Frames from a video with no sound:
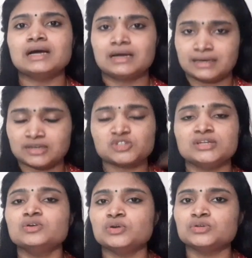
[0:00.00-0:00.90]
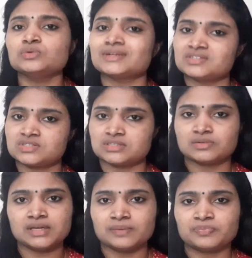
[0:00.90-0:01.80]
actually going to register
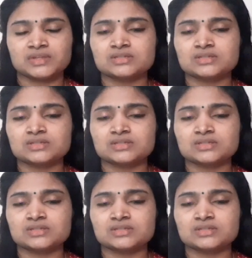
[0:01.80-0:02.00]
okay